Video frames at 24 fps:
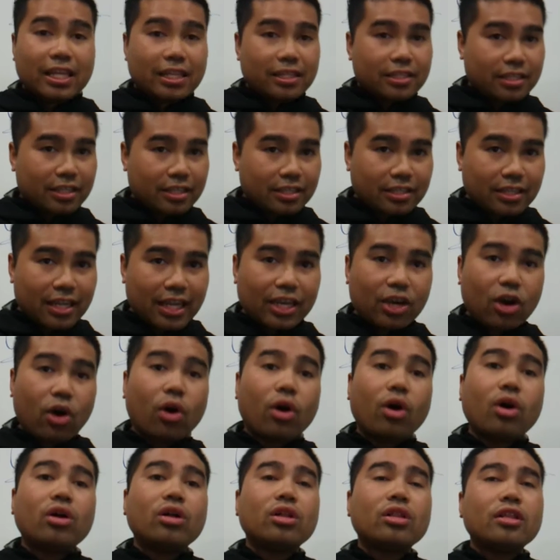Just like
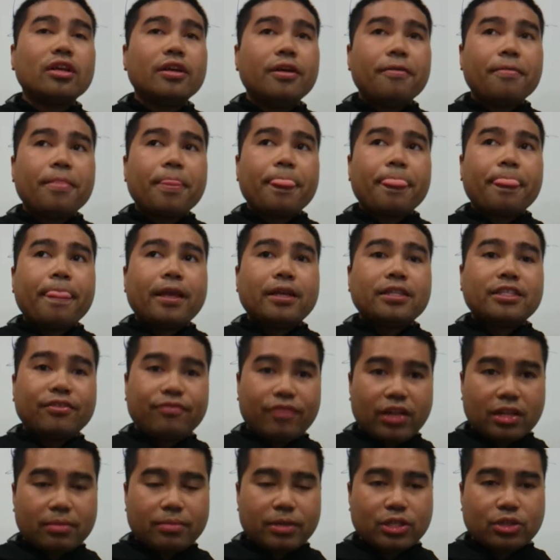all
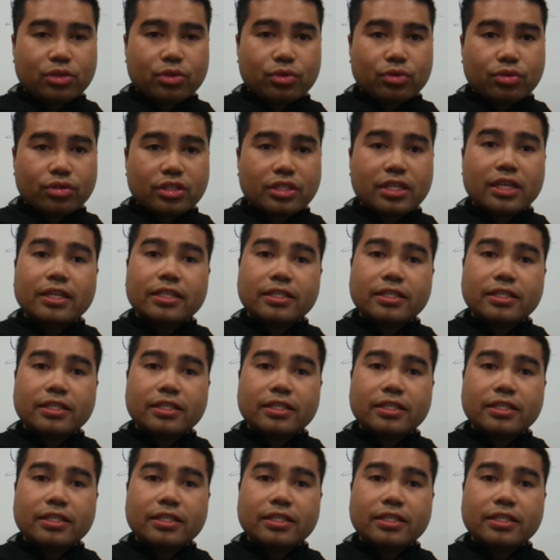development tools,